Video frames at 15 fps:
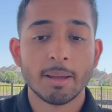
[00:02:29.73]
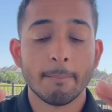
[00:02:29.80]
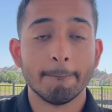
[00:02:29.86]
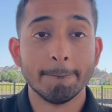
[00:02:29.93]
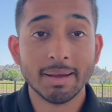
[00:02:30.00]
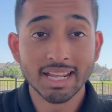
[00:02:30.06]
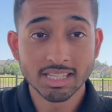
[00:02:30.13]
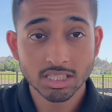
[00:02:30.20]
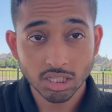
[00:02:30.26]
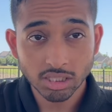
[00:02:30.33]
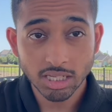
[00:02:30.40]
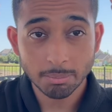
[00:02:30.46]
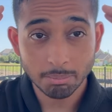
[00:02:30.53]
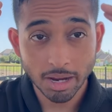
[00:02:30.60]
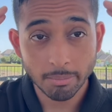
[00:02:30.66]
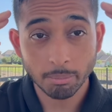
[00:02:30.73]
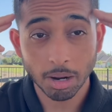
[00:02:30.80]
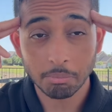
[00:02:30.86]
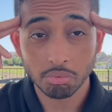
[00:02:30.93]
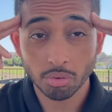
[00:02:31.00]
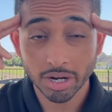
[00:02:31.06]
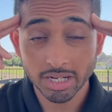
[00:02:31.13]
mentally made my
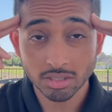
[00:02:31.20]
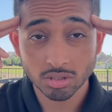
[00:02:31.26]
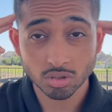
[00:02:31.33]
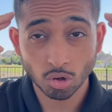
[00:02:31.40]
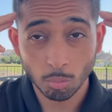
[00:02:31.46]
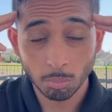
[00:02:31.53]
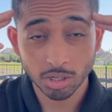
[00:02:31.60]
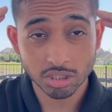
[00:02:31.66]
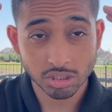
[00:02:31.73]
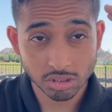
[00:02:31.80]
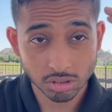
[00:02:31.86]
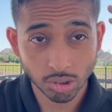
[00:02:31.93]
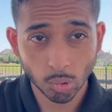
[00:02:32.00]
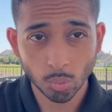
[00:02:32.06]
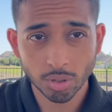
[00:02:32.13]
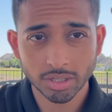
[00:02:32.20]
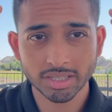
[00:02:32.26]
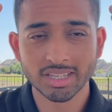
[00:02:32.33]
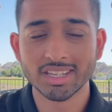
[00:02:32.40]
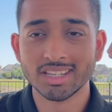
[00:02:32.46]
brain so much slower